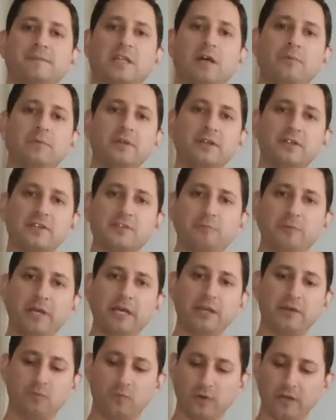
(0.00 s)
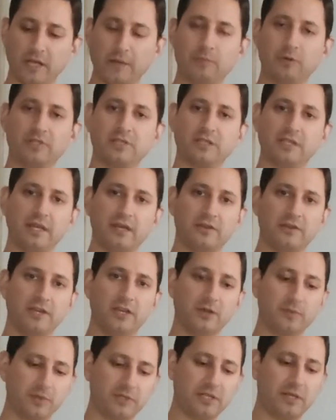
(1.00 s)
Now I'm going to explain what I put together
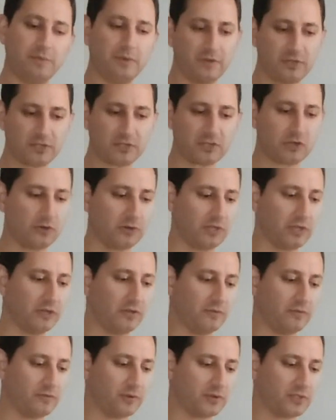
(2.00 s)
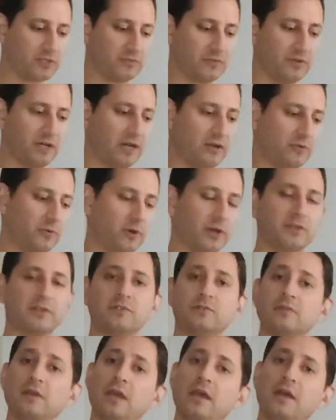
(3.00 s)
here, but let me just show you, first of all, how it
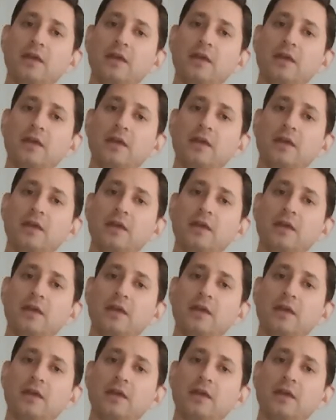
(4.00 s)
worked.